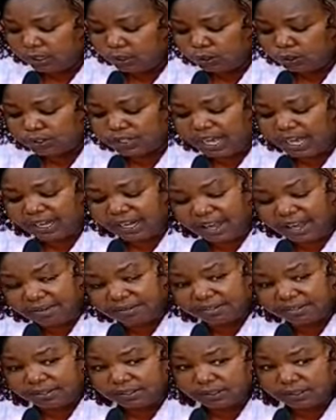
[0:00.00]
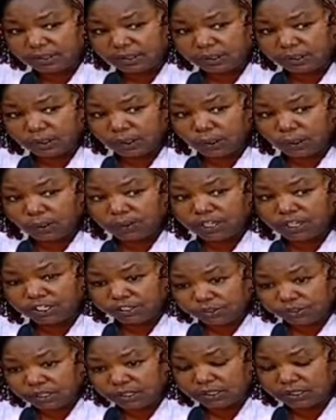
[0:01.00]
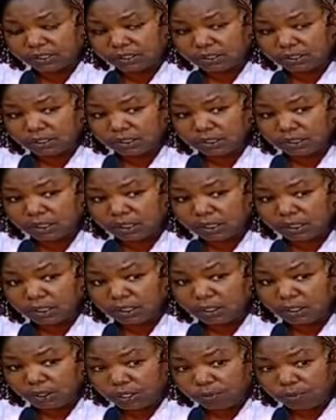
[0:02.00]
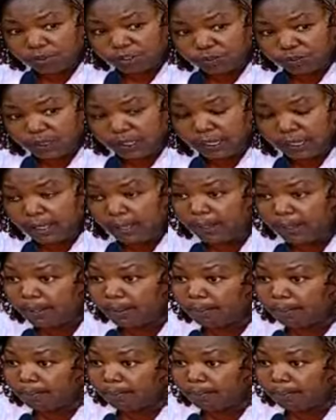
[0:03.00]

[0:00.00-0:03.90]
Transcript: lose their lives on the streets, Honorable Speaker.